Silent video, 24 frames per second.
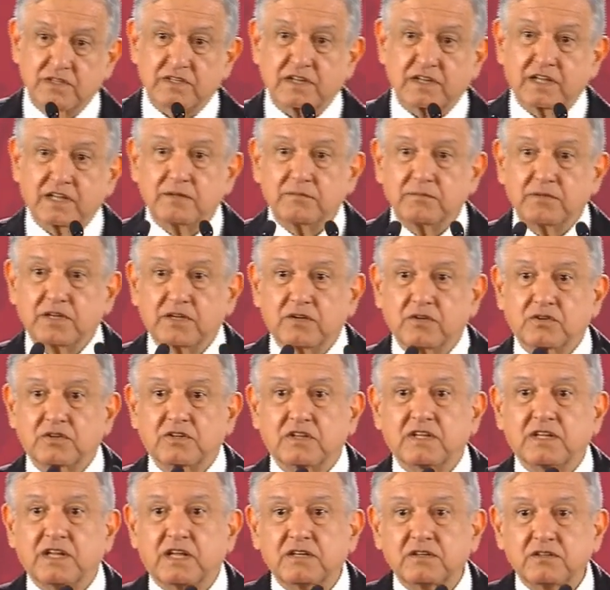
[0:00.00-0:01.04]
from this
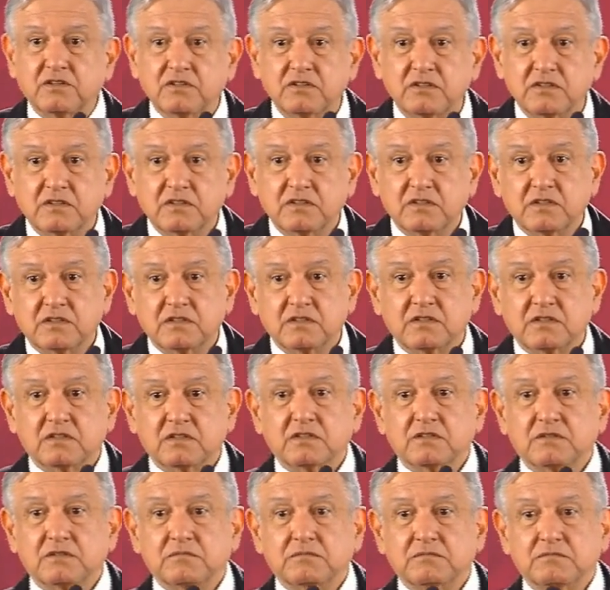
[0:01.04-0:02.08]
regimen
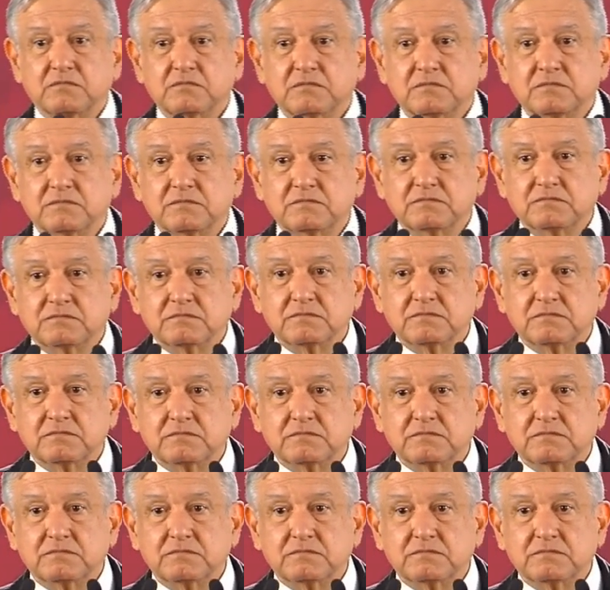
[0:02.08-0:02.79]
ordinary